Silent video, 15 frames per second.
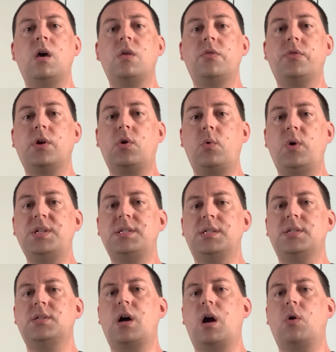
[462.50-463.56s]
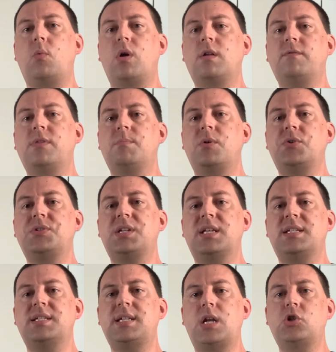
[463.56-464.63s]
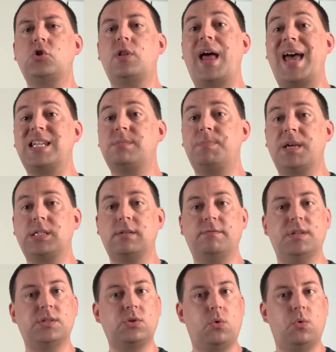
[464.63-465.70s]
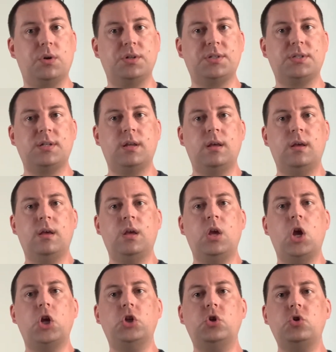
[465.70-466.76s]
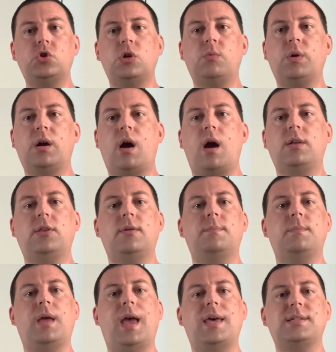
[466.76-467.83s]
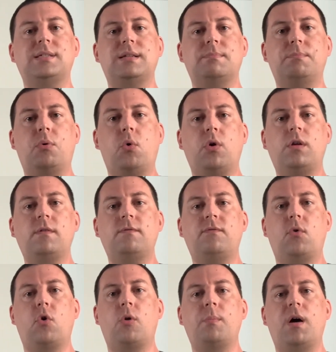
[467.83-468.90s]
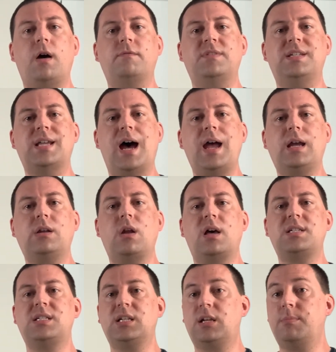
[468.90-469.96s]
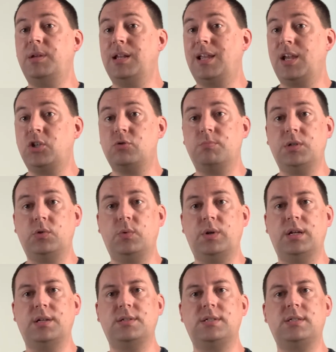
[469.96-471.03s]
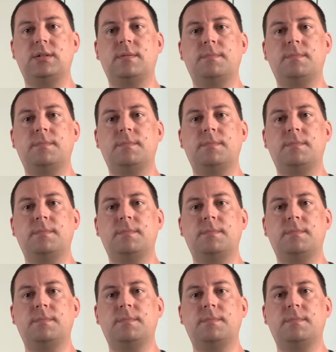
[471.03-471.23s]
The quizzes are one of the most essential aspects of this course. You should regard them as an important form of diagnostic communication between us.